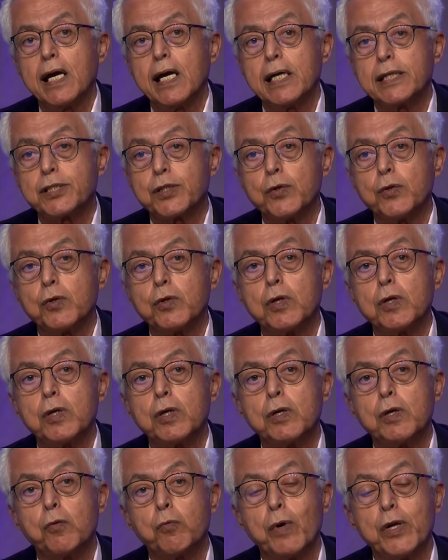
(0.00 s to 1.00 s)
So
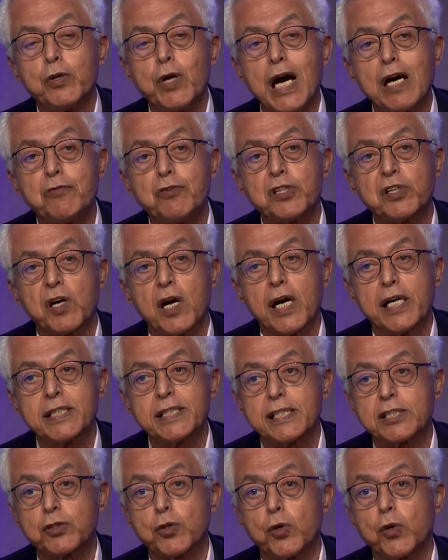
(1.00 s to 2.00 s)
when you have a drug
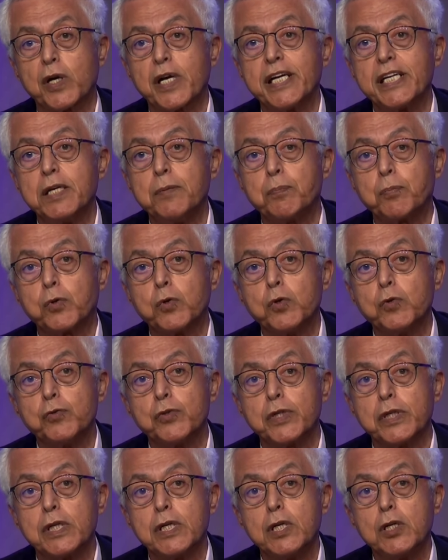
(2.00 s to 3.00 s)
that's already
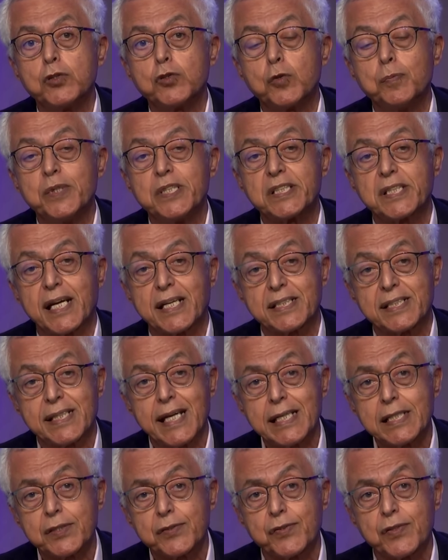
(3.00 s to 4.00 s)
proven to be
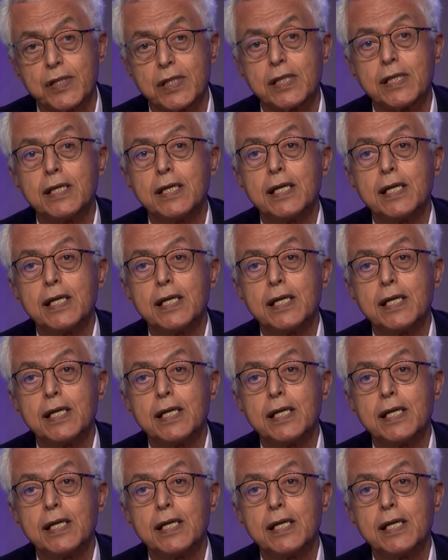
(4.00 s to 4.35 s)
successful,